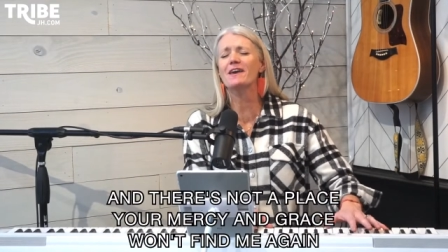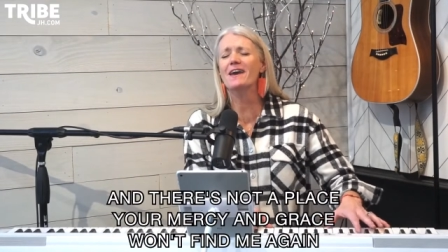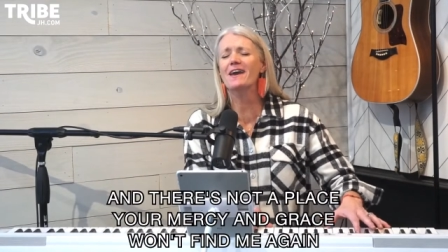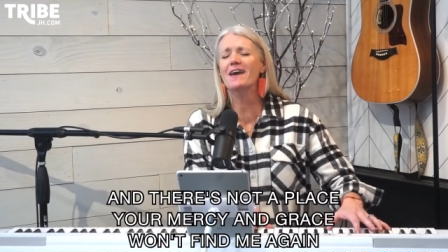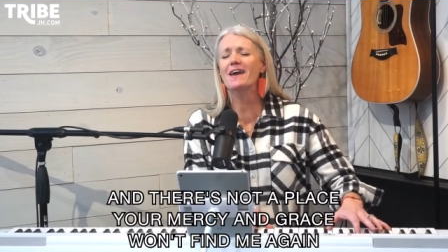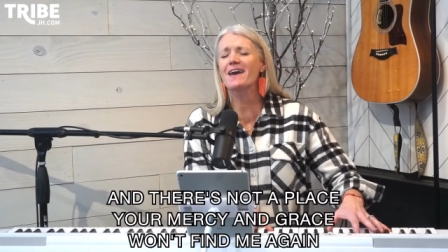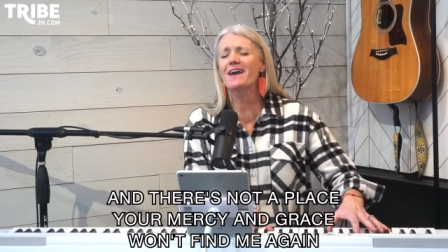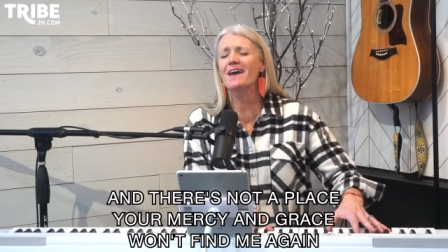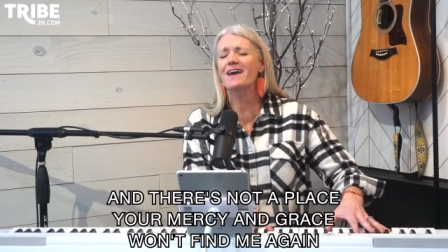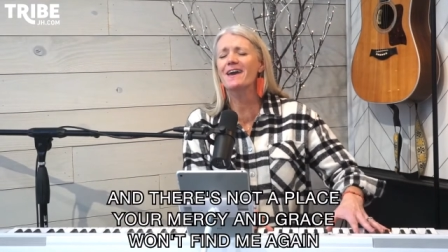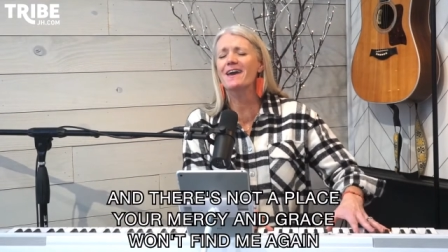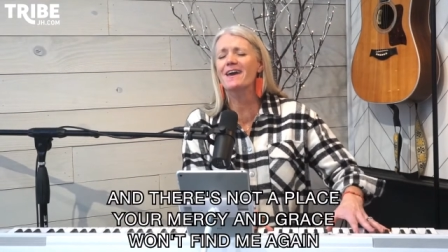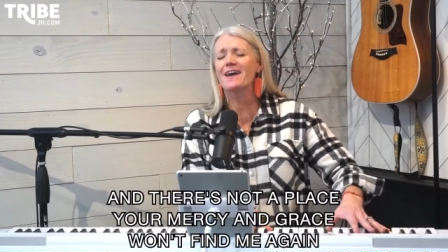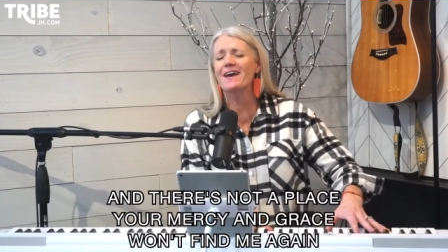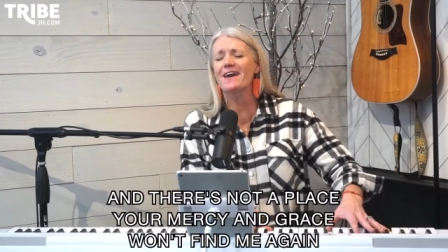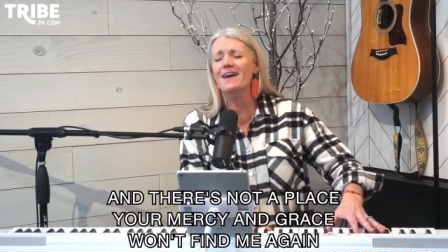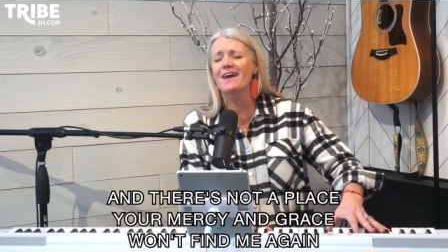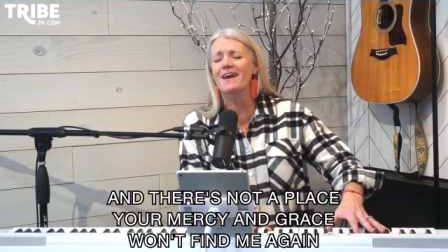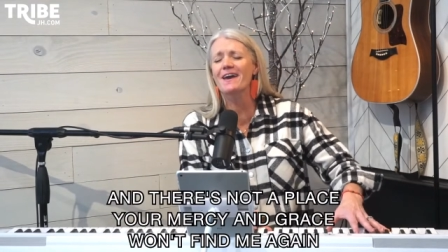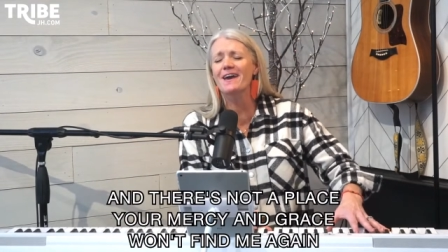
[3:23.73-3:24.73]

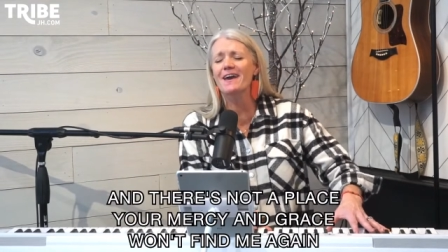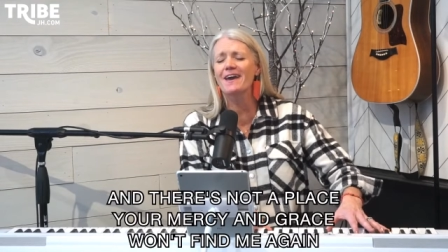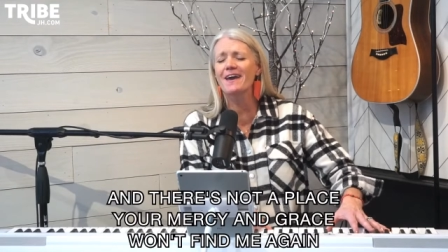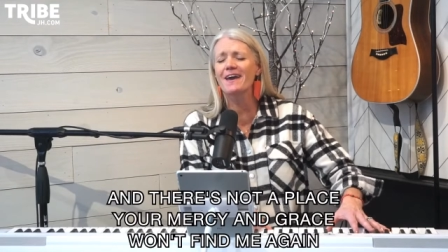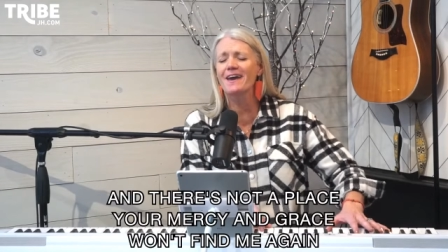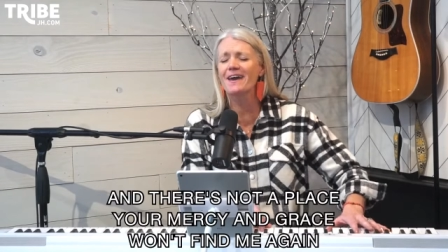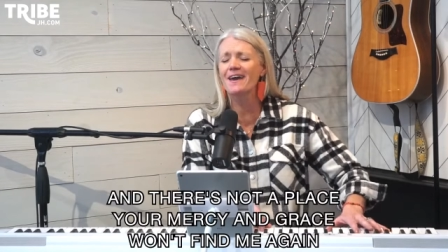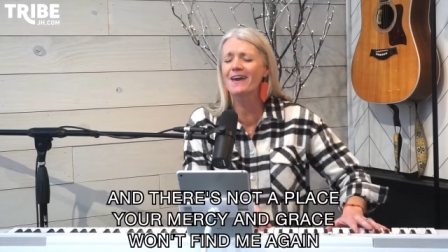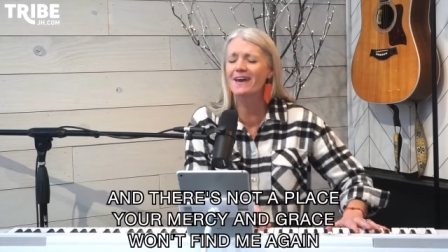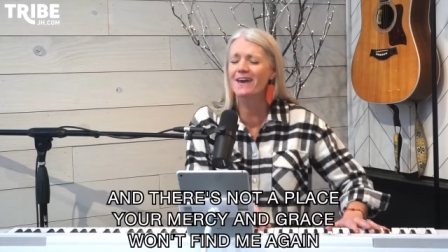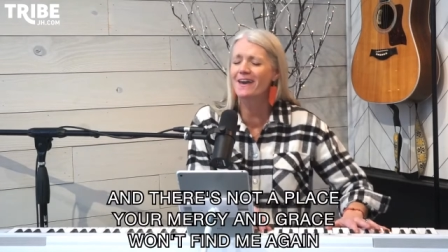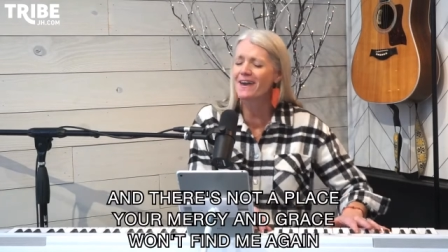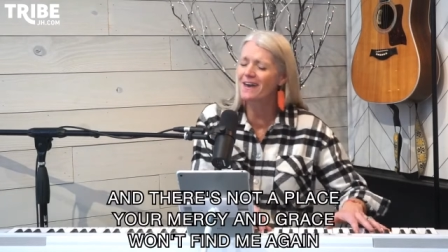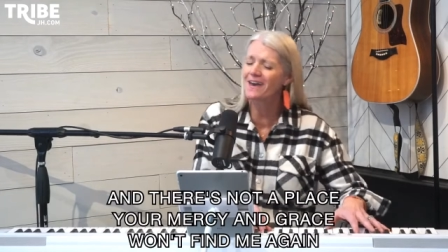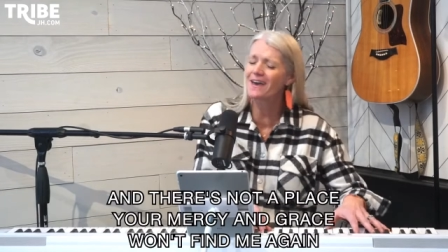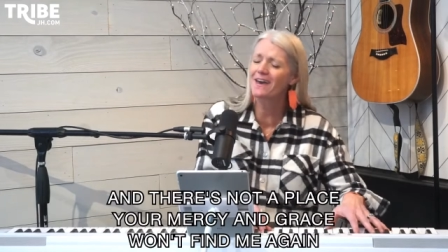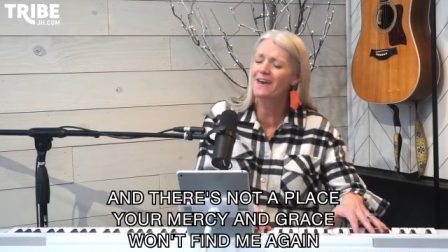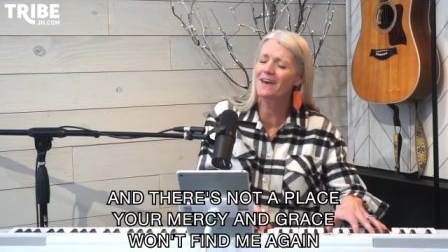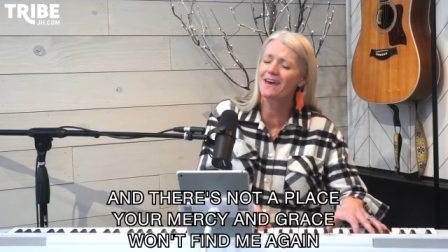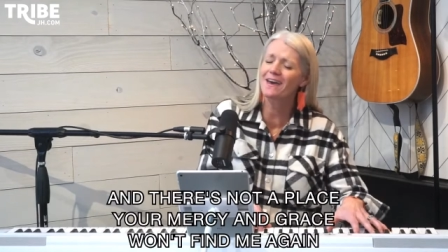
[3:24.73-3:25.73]

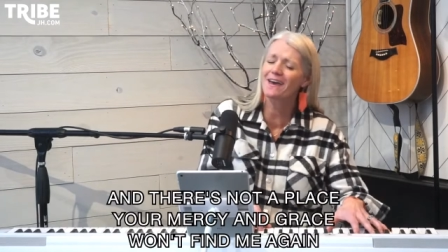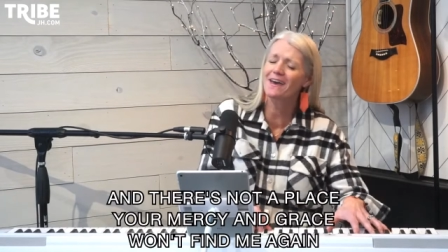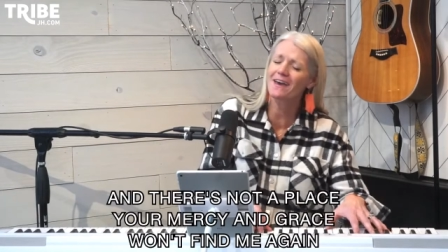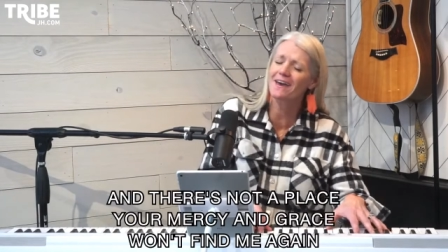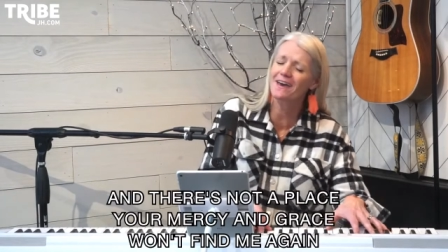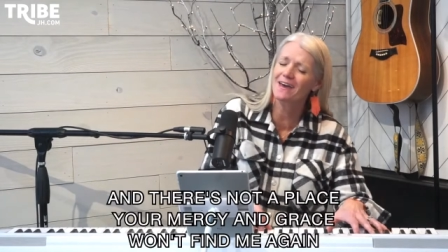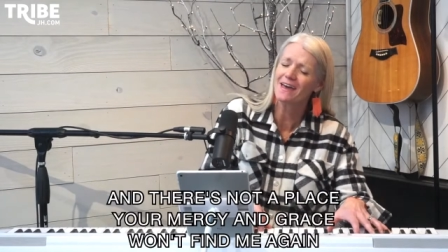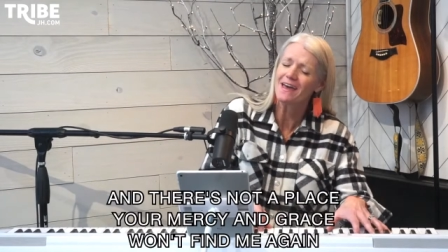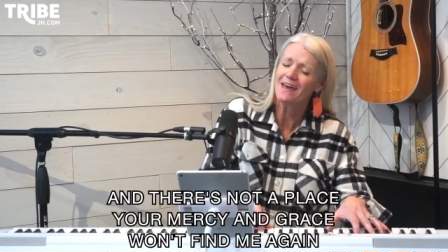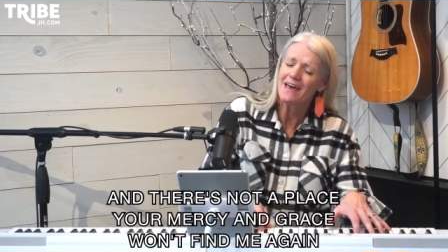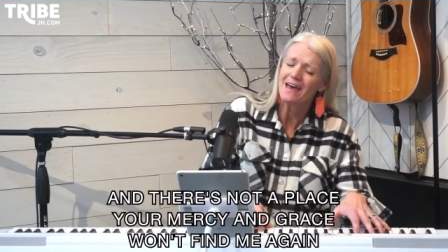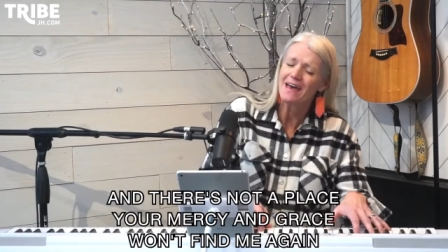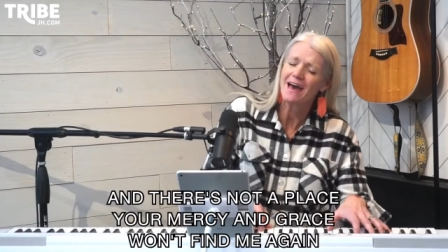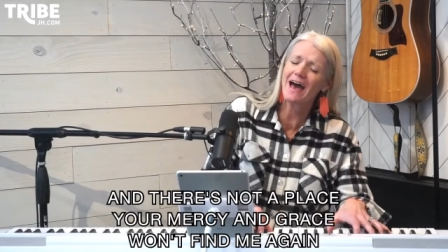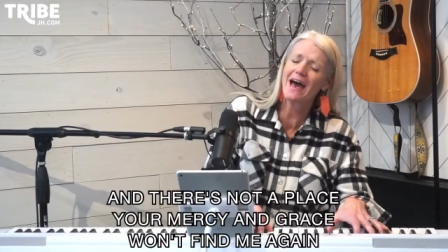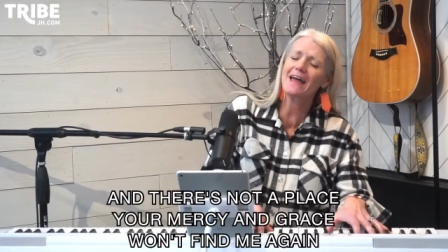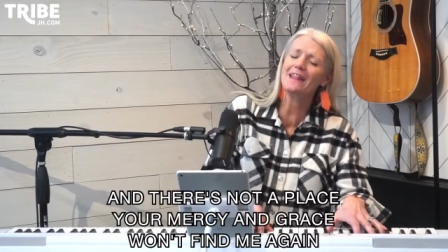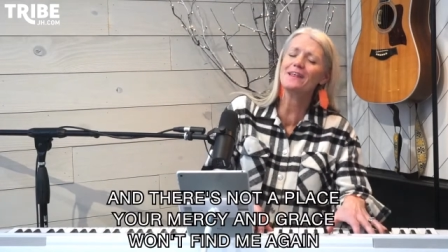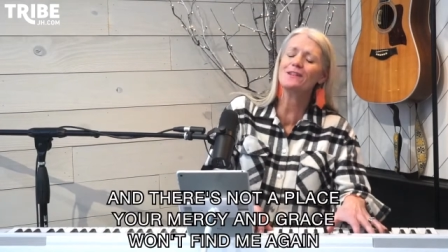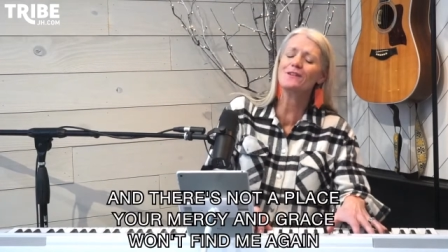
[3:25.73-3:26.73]
again.
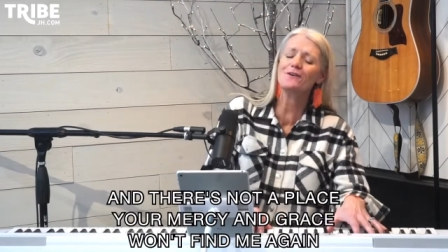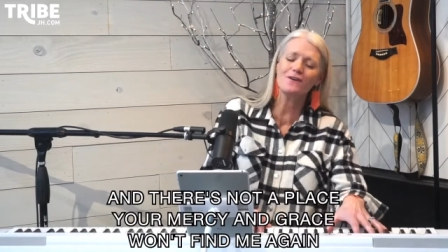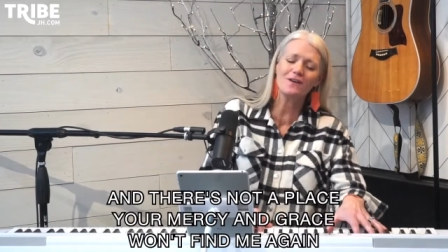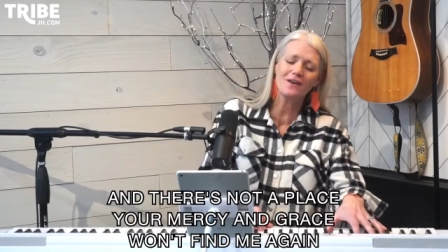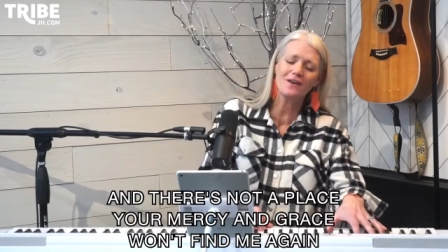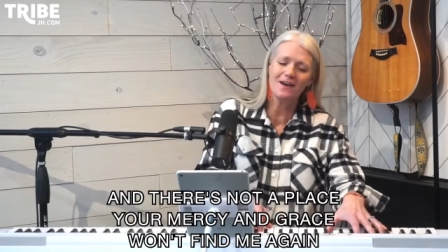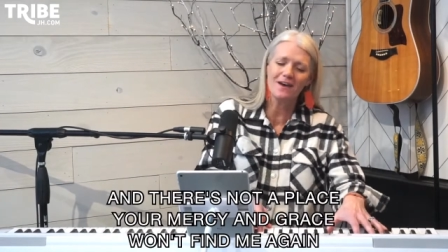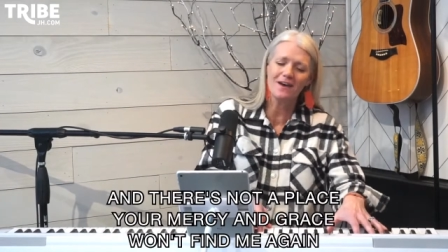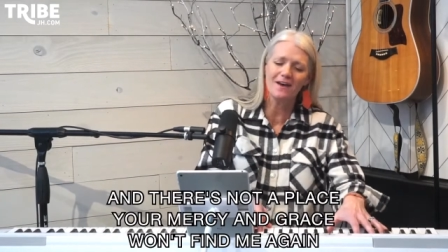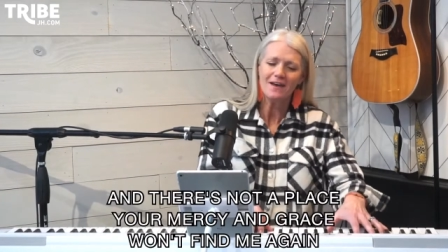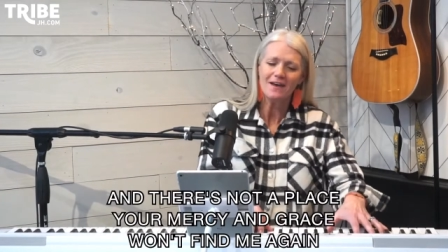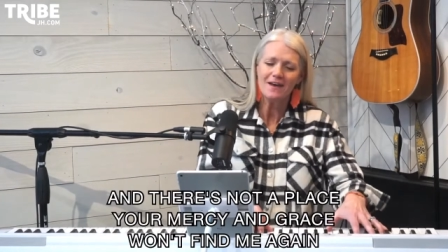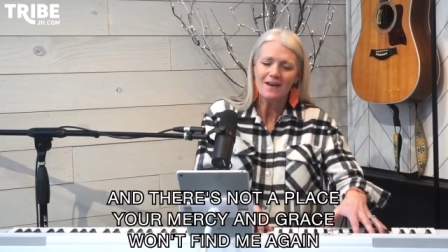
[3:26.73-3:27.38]
Hallelujah.